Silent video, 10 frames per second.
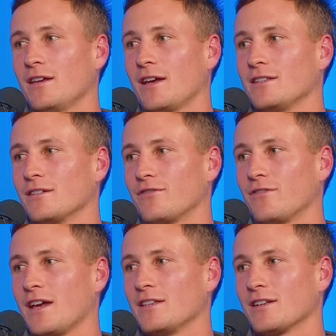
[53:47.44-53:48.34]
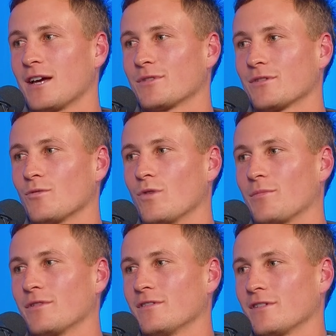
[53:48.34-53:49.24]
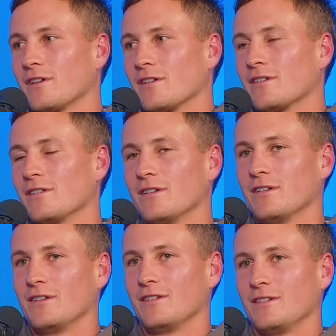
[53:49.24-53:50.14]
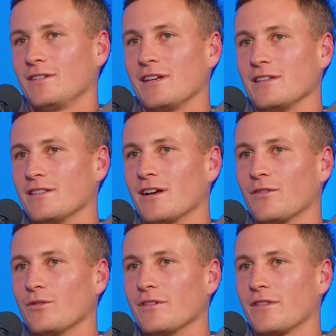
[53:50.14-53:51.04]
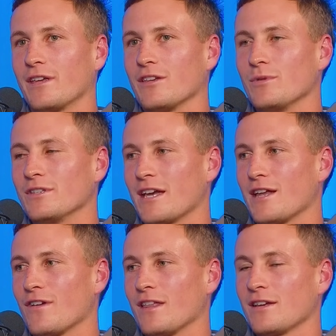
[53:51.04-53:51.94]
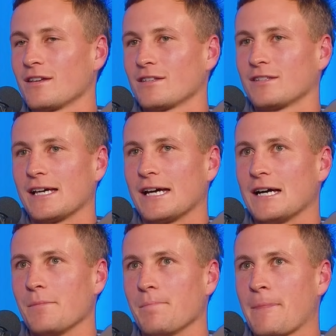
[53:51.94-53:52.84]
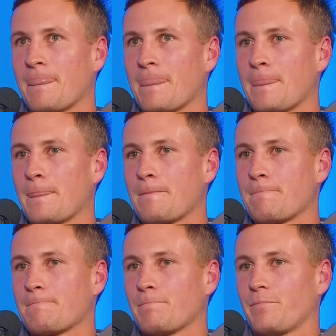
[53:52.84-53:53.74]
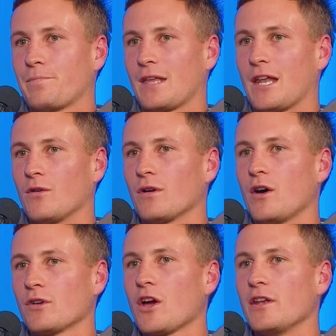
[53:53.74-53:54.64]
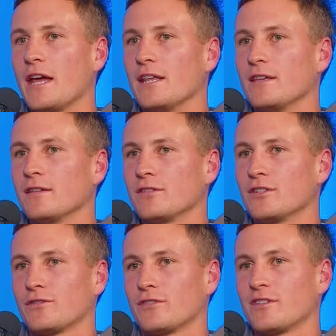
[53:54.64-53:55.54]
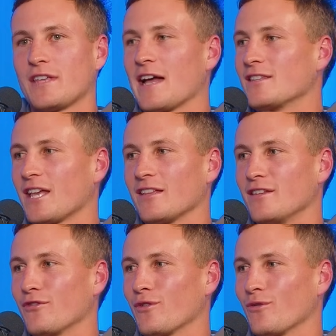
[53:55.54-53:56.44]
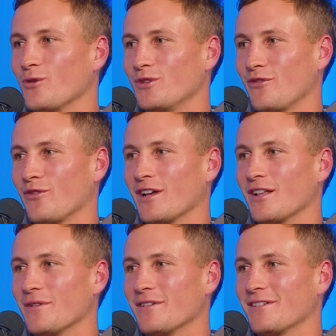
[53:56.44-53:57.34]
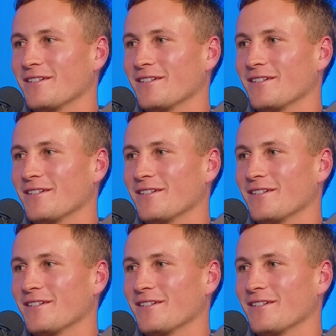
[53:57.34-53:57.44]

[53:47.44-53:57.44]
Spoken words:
he's an absolute weapon, and I wouldn't think he'd be scared of anything. And I'll go Nettie. Just add something different, real different element.